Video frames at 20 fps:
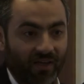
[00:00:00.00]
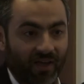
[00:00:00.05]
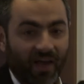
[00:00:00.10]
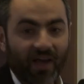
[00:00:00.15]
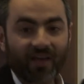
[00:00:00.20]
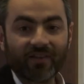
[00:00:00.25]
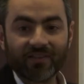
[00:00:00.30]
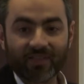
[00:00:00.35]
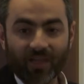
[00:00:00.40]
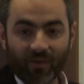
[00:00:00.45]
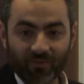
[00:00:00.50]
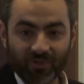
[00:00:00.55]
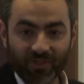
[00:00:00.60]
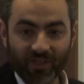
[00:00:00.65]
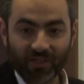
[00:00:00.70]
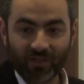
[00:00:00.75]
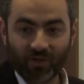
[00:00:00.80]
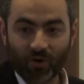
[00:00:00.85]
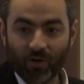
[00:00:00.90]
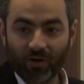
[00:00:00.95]
add some
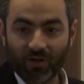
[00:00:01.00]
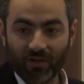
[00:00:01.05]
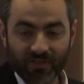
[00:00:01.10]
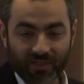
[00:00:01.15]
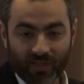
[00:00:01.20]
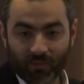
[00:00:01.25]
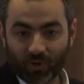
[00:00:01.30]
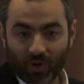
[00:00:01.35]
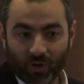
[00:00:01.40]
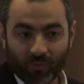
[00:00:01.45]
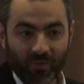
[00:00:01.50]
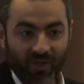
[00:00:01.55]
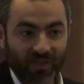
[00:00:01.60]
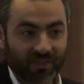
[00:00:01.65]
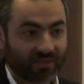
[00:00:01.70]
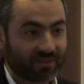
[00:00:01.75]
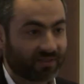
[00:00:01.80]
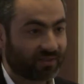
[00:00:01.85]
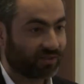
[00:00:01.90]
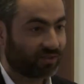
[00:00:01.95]

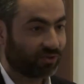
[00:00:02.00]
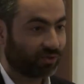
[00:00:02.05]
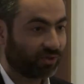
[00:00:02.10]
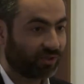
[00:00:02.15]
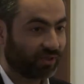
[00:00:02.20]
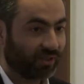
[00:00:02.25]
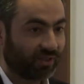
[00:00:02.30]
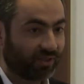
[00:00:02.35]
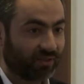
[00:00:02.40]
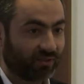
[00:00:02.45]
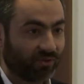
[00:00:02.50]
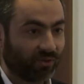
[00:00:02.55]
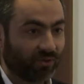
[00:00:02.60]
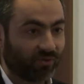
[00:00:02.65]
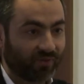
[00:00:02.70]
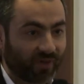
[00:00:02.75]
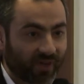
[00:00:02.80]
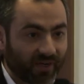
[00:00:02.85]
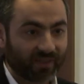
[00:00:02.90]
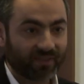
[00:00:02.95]
comments to the
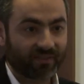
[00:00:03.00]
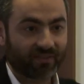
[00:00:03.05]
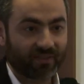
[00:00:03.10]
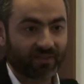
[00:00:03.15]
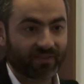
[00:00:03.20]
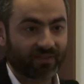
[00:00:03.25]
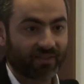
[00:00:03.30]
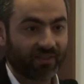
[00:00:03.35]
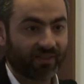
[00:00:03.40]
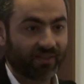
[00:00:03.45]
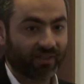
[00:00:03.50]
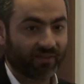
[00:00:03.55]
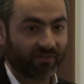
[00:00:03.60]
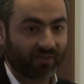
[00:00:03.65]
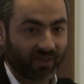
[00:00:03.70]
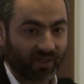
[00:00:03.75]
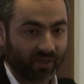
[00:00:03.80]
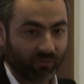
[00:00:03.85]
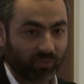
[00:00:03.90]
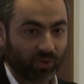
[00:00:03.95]
very interesting and
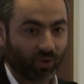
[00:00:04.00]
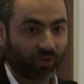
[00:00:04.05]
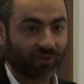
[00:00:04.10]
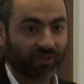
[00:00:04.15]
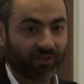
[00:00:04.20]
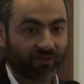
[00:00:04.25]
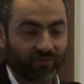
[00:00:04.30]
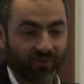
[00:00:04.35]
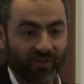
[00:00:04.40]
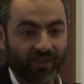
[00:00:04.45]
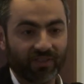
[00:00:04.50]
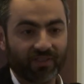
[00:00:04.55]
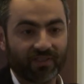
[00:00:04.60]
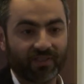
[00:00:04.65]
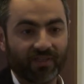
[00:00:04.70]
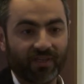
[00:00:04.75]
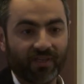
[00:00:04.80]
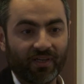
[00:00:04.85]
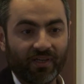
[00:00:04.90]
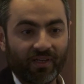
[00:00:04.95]
very important
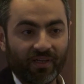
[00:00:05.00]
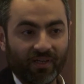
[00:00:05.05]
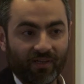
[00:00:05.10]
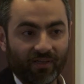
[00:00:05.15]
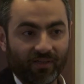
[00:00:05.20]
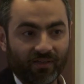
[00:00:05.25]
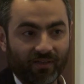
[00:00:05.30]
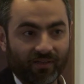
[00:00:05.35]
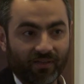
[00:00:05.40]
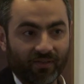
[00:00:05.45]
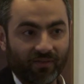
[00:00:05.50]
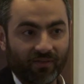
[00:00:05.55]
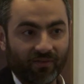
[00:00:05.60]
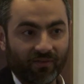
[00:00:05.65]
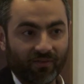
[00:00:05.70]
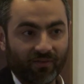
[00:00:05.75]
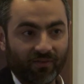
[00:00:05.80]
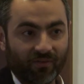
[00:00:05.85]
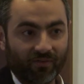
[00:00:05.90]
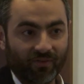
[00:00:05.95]
fields
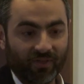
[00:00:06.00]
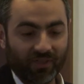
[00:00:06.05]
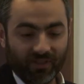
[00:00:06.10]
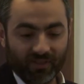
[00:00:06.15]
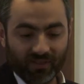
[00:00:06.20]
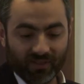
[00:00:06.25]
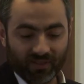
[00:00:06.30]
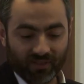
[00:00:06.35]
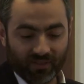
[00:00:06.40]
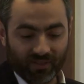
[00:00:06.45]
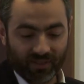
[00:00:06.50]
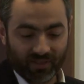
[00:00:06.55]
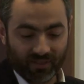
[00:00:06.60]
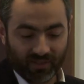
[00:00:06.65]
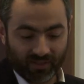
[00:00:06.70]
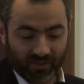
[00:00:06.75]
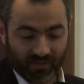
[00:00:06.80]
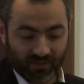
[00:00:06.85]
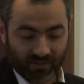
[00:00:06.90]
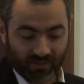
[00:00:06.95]
with
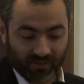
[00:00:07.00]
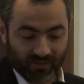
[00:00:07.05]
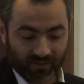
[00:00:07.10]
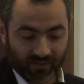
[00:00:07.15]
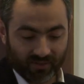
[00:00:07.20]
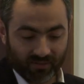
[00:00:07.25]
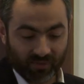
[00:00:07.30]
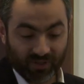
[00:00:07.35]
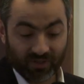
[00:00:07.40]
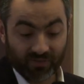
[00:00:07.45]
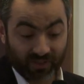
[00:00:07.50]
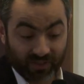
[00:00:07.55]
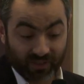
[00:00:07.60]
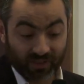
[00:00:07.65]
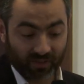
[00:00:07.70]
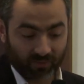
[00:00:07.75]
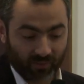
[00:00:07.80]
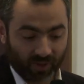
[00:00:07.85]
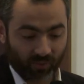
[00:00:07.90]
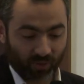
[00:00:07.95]
between
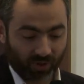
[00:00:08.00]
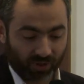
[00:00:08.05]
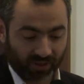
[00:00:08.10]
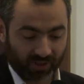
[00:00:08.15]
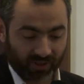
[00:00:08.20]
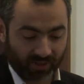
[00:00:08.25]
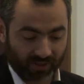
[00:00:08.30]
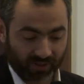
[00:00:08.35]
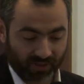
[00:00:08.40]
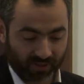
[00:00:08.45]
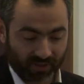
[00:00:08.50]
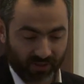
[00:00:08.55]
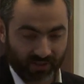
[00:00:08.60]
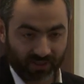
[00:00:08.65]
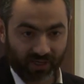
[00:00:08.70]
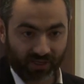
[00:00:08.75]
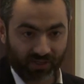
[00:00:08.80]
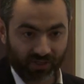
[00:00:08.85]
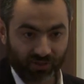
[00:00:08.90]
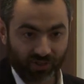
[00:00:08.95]
the memory
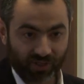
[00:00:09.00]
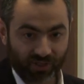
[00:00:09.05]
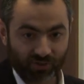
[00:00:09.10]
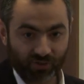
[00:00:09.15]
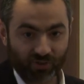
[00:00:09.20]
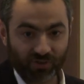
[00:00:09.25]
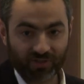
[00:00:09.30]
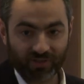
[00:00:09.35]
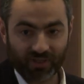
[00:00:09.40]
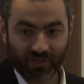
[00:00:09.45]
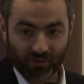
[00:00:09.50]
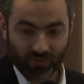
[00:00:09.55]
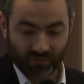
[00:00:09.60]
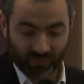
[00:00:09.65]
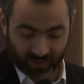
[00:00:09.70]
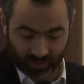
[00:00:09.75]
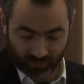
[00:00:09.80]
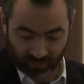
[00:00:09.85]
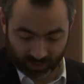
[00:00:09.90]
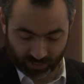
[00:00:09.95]
and architecture. Thank you
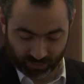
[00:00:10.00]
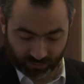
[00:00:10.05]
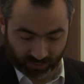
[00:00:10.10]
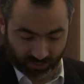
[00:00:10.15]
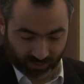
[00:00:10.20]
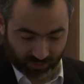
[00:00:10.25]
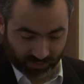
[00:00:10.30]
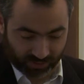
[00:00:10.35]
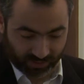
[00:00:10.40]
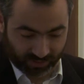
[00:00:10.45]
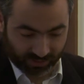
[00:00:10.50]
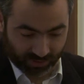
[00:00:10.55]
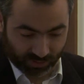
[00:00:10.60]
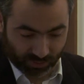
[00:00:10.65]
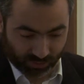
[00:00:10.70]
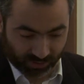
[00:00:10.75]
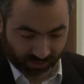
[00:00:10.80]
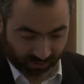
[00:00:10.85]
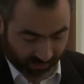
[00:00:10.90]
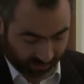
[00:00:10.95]
very much for your
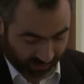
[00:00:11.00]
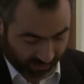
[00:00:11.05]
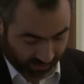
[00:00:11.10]
attention.